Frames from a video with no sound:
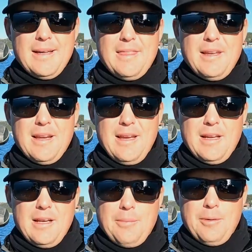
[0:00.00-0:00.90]
I think I
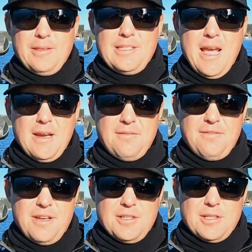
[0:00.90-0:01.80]
ended up with 10
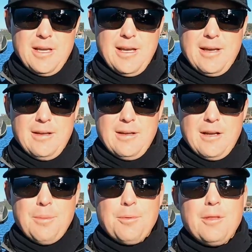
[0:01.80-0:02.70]
fish. I had a
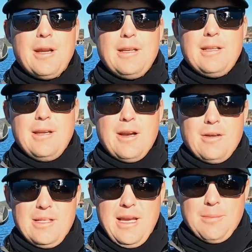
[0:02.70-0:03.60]
couple that I didn't get
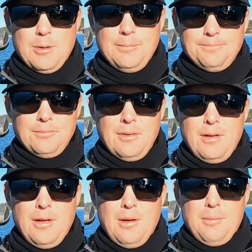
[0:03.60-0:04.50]
on camera,
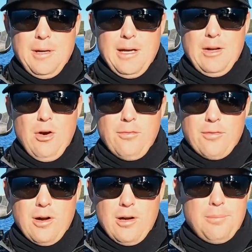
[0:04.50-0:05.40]
but
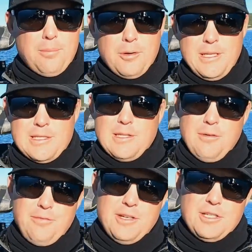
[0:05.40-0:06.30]
overall pretty
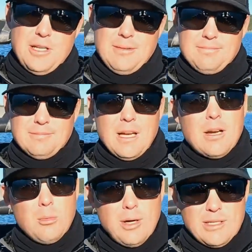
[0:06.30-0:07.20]
slow fishing.
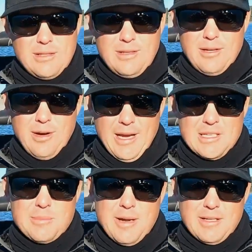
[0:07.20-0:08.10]
Kind of what, you know, I
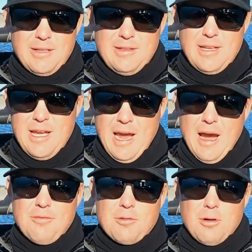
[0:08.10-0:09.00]
expected the day
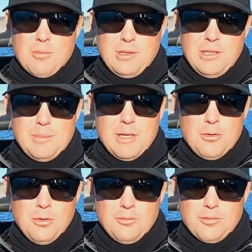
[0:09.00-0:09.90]
after a really
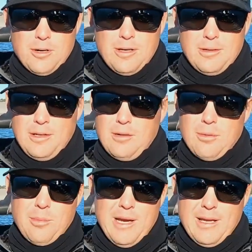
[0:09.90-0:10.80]
big cold front, you know,
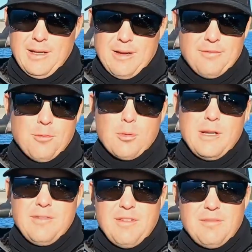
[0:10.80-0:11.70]
where we had like a
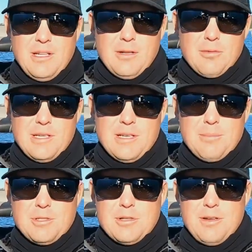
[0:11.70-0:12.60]
40-50 degree
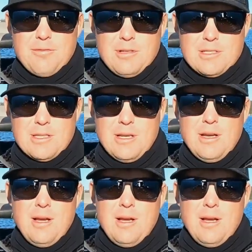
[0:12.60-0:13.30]
temperature difference.